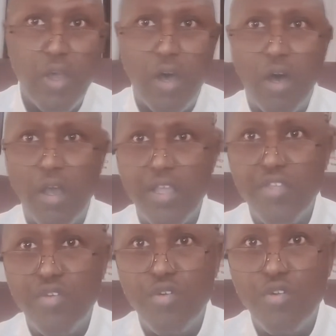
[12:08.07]
Uh,
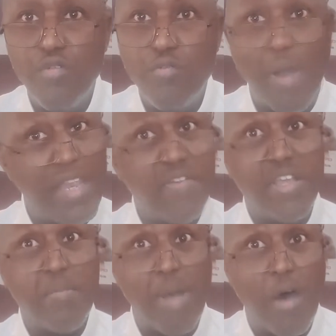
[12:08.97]
and you you might
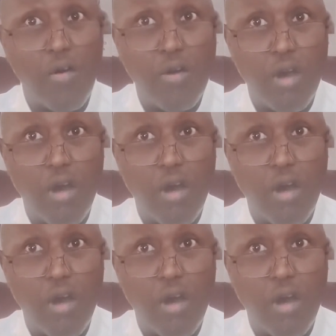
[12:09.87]
even get a belt.